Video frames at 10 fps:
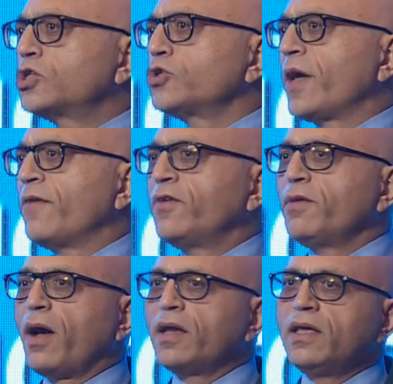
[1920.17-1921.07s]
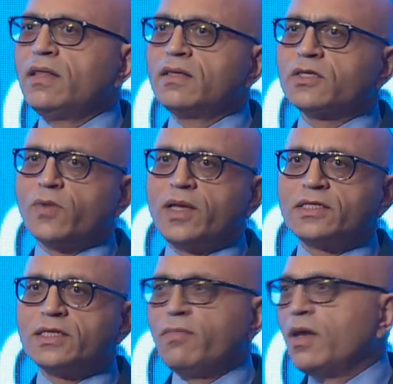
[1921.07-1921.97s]
to everybody in the
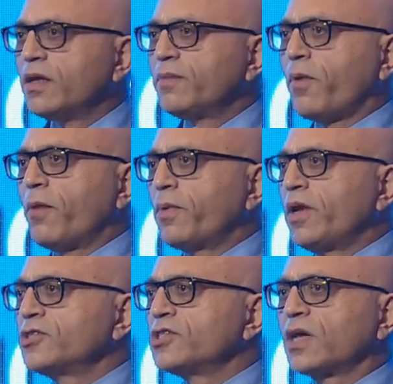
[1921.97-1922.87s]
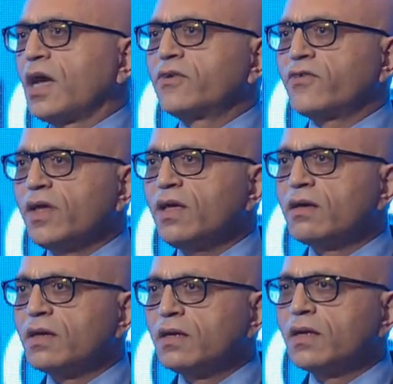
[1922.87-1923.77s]
20 million population country?
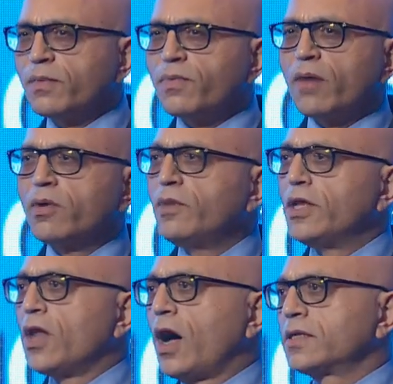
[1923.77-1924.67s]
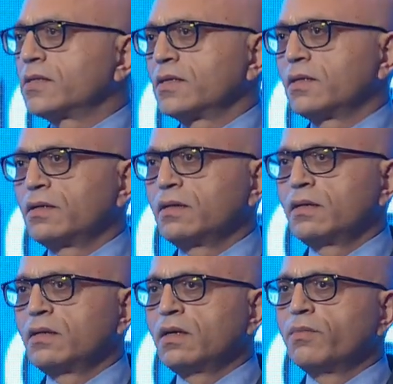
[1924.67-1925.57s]
Probably not.
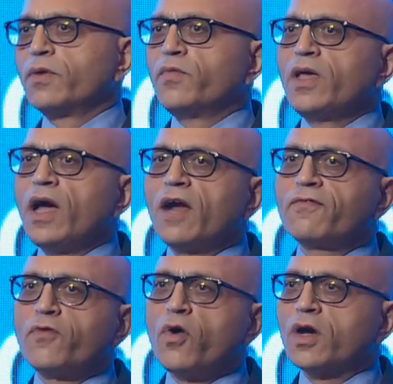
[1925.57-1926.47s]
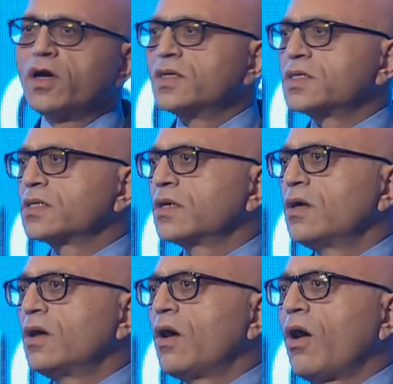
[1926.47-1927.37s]
But we are focused
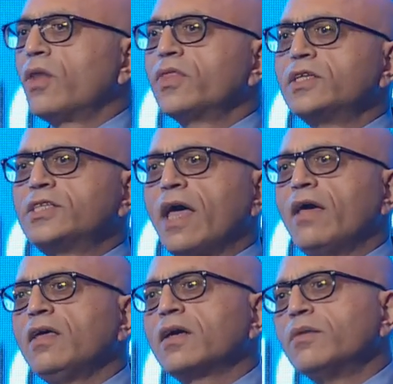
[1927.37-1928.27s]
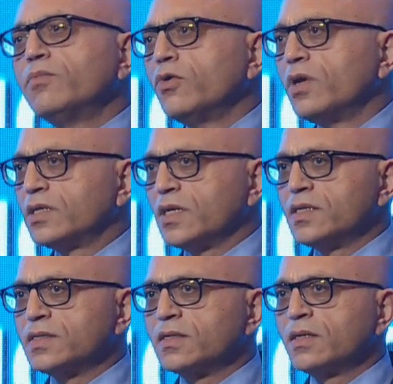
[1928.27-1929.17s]
on the dairy
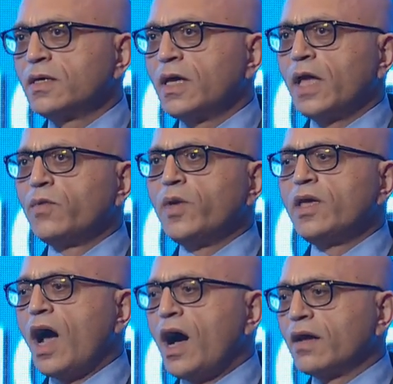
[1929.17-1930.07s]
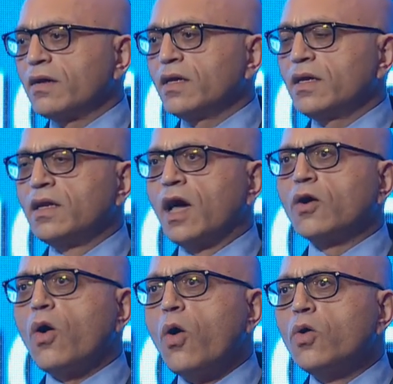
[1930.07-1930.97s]
communities, and we are, in our
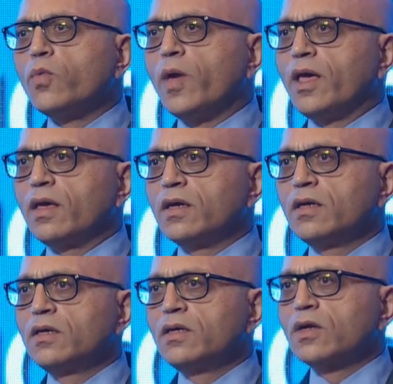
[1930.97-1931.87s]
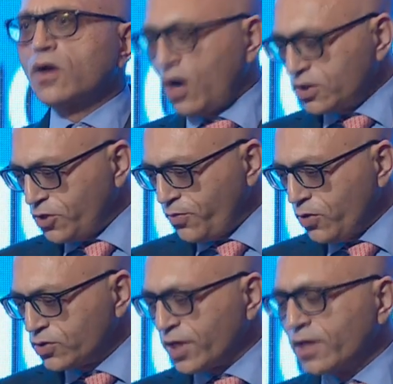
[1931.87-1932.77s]
own way,
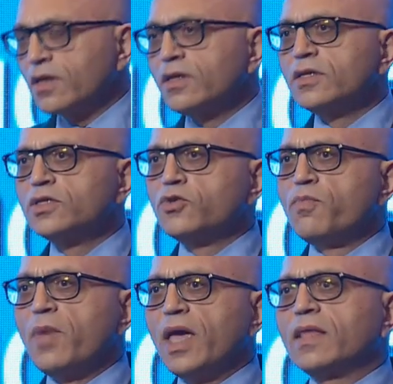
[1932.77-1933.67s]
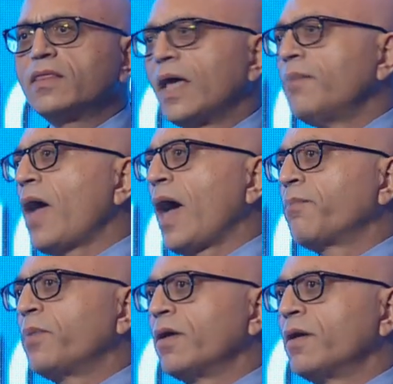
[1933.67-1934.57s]
contributing to make them
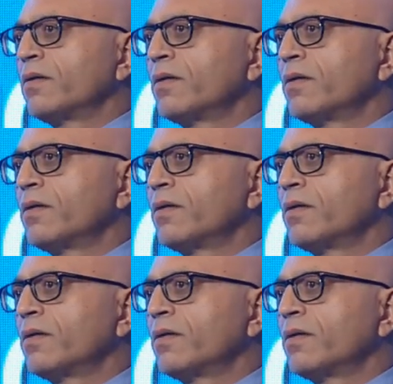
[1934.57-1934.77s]
happier,